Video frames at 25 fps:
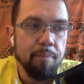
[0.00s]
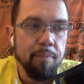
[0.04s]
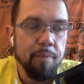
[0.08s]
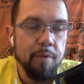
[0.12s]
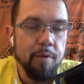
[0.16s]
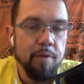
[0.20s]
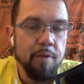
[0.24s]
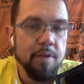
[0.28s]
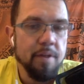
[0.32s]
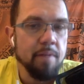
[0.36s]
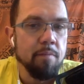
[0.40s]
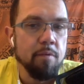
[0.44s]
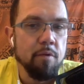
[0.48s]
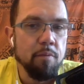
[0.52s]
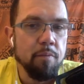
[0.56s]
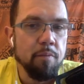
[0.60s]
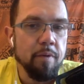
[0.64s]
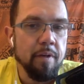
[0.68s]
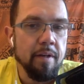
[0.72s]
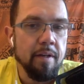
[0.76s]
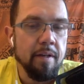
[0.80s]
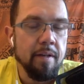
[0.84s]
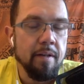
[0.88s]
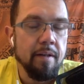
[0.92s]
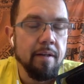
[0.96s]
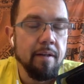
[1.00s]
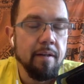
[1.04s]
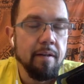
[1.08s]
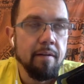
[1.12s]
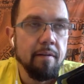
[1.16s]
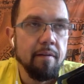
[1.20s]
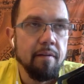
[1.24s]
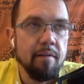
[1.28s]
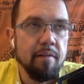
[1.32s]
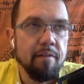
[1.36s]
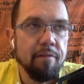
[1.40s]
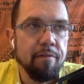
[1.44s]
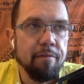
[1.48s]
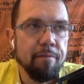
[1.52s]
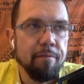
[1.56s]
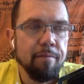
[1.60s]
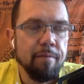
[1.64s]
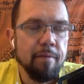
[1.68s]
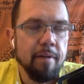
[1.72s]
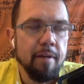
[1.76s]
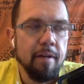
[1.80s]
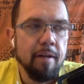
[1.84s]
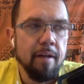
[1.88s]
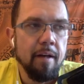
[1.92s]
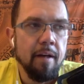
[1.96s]
you seem to be
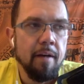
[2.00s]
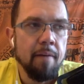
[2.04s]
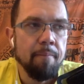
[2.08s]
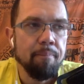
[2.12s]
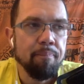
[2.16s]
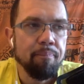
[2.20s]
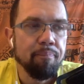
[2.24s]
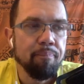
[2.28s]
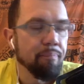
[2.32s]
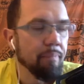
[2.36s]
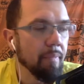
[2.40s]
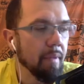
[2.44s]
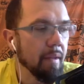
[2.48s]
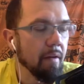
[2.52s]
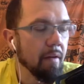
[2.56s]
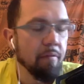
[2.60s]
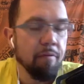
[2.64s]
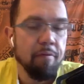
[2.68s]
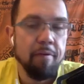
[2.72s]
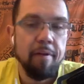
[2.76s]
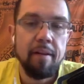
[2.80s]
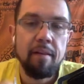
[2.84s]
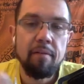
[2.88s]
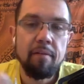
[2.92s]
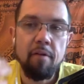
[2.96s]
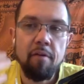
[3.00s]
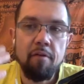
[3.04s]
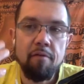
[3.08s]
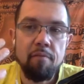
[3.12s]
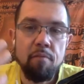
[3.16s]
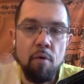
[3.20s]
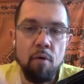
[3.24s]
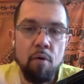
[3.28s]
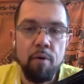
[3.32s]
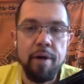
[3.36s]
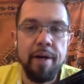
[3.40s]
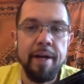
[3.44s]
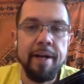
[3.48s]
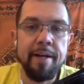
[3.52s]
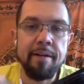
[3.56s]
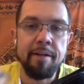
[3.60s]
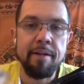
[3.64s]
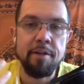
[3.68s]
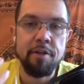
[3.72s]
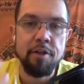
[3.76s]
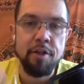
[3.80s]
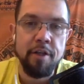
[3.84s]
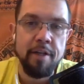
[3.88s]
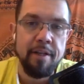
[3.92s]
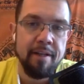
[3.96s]
um, filled with more
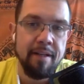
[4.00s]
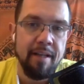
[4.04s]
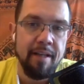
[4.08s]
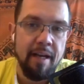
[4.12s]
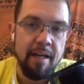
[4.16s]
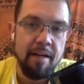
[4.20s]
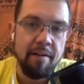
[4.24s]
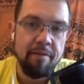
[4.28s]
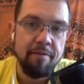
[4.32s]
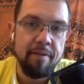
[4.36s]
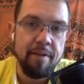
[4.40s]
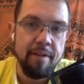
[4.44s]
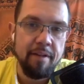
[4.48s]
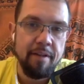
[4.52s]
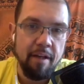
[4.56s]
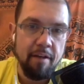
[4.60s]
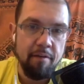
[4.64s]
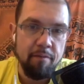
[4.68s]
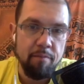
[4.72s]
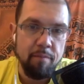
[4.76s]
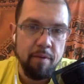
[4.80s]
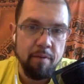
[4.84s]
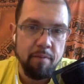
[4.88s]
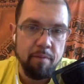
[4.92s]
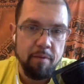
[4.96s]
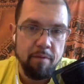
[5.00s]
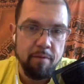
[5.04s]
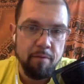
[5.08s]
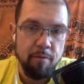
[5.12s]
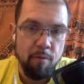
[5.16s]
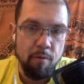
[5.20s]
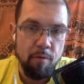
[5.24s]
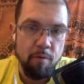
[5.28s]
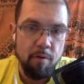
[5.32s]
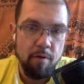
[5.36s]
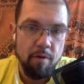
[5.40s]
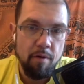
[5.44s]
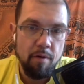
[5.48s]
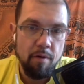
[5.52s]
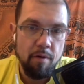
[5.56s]
energy and life than you have been before.